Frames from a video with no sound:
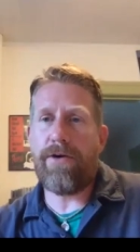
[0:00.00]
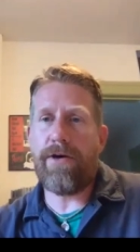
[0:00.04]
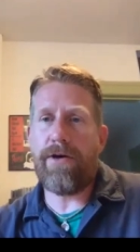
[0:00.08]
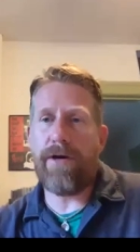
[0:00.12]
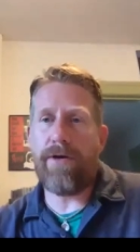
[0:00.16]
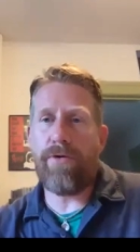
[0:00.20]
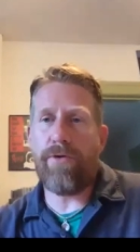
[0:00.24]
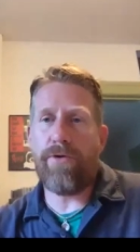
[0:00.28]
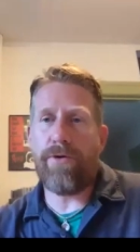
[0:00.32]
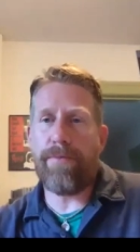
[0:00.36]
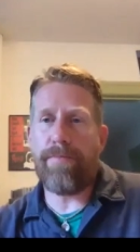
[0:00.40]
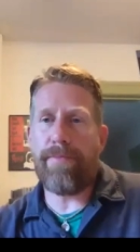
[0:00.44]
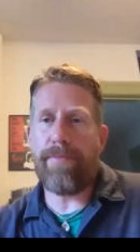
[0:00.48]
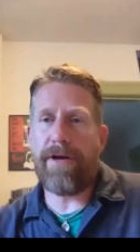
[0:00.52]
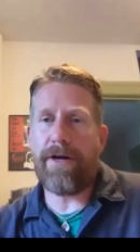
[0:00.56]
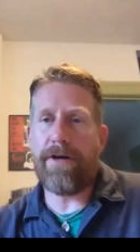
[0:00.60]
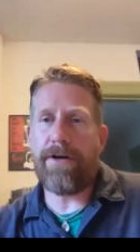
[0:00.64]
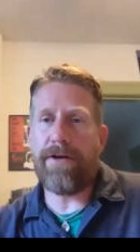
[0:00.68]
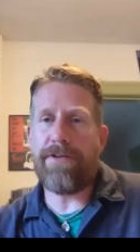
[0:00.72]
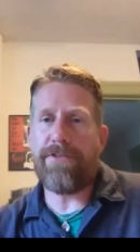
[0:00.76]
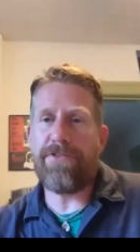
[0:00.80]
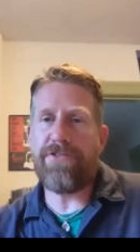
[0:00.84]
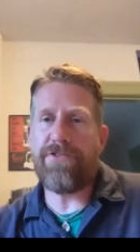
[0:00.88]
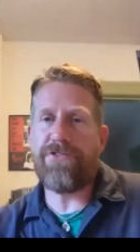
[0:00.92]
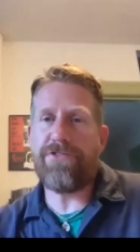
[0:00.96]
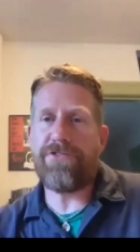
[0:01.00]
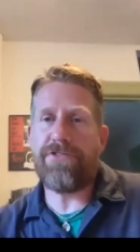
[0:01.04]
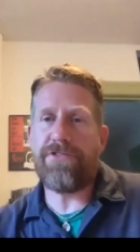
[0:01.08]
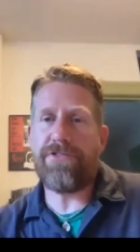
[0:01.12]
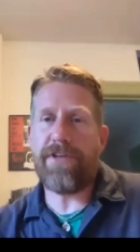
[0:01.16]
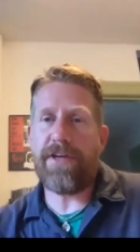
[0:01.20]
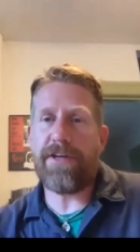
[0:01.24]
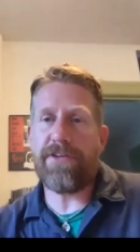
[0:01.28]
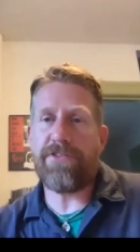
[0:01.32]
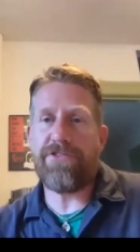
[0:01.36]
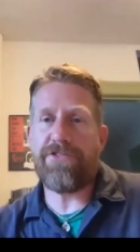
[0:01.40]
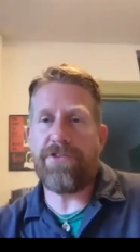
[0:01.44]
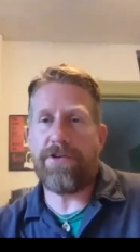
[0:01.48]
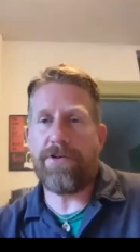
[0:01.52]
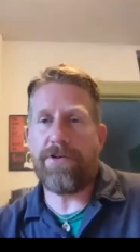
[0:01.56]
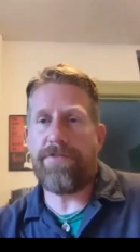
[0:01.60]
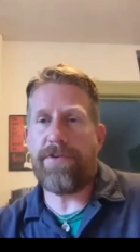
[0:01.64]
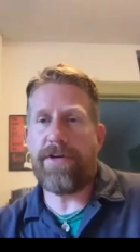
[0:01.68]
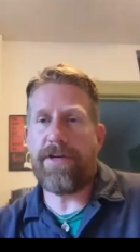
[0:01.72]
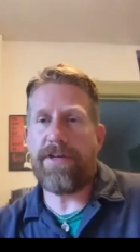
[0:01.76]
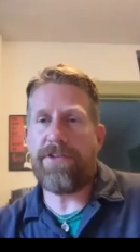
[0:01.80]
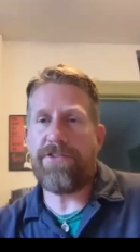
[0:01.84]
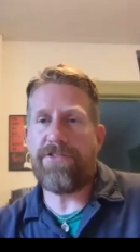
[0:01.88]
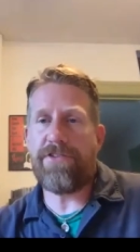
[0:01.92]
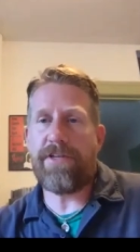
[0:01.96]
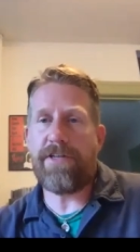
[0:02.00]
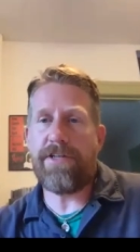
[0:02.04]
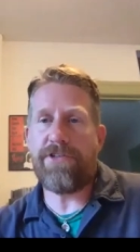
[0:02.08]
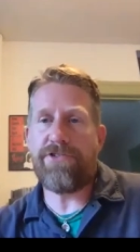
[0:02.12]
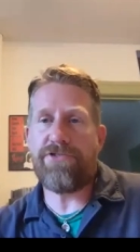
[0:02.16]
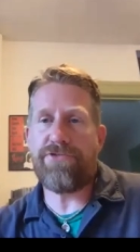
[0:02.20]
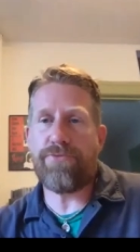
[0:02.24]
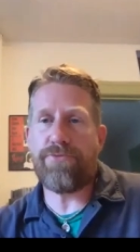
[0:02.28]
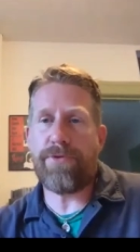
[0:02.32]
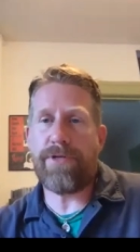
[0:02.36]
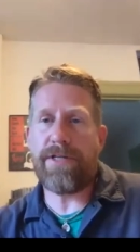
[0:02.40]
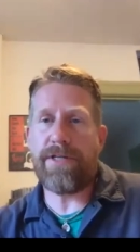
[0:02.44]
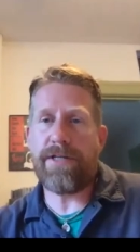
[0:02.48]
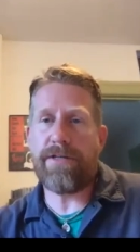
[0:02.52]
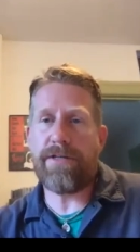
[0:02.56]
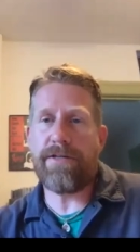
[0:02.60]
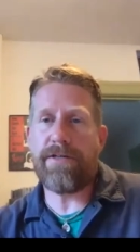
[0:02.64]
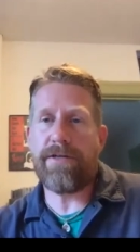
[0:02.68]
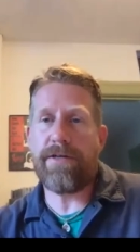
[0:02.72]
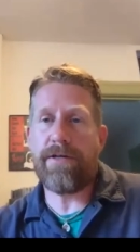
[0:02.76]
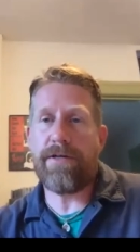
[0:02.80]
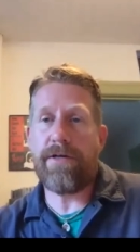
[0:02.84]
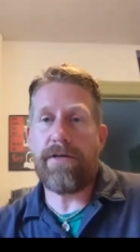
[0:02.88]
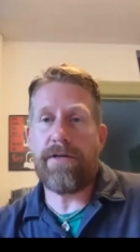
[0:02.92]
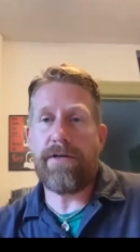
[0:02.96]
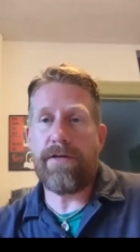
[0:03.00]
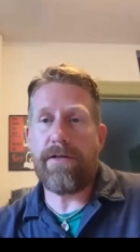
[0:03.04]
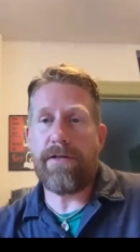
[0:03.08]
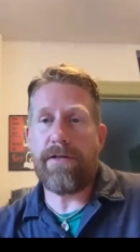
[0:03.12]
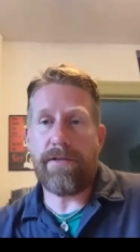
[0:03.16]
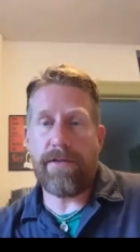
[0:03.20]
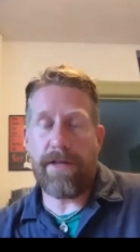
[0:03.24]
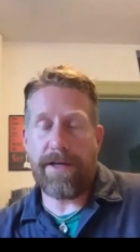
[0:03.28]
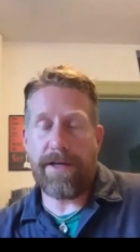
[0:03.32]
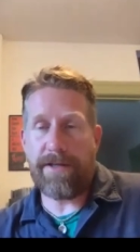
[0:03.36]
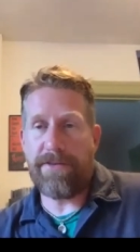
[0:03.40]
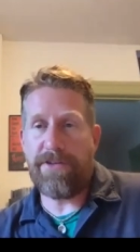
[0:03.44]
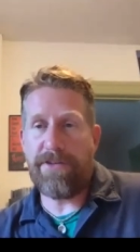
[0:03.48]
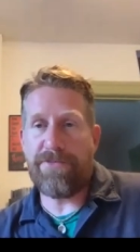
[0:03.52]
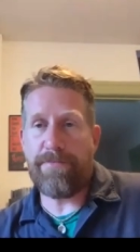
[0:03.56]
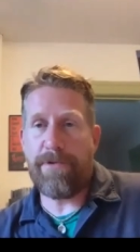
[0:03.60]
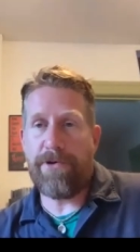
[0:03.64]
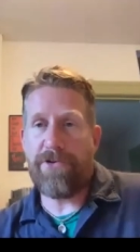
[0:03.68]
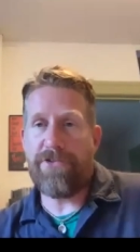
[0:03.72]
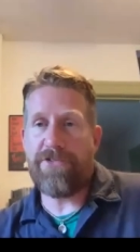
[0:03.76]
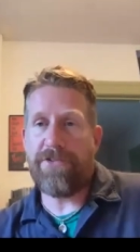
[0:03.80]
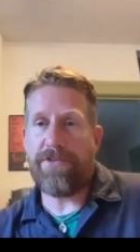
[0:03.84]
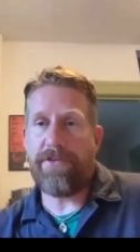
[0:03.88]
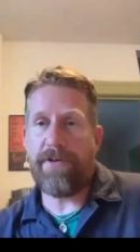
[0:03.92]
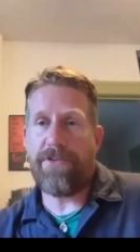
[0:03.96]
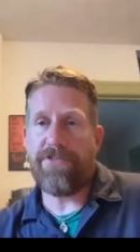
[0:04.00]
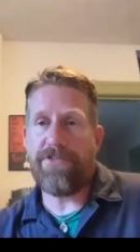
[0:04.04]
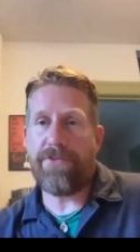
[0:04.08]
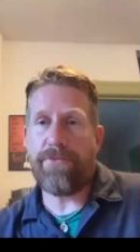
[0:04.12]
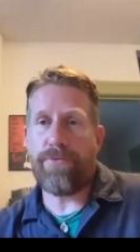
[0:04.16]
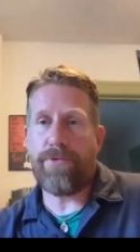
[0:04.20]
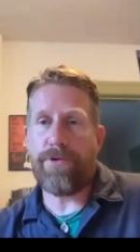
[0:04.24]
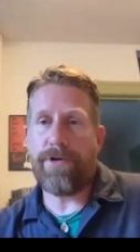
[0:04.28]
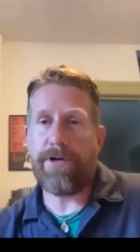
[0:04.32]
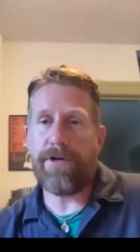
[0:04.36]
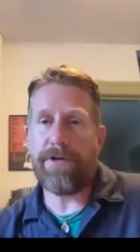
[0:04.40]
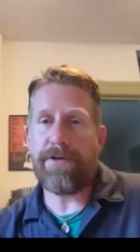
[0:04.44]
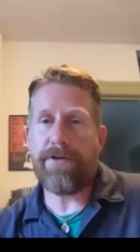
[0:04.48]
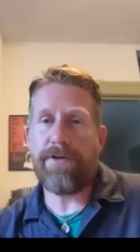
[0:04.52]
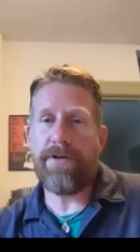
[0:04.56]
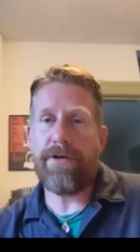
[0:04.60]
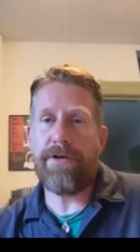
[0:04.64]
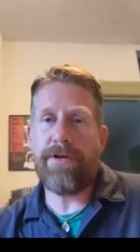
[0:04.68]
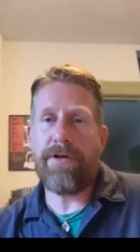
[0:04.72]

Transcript: or parents to take surveys each week, like this person does at work?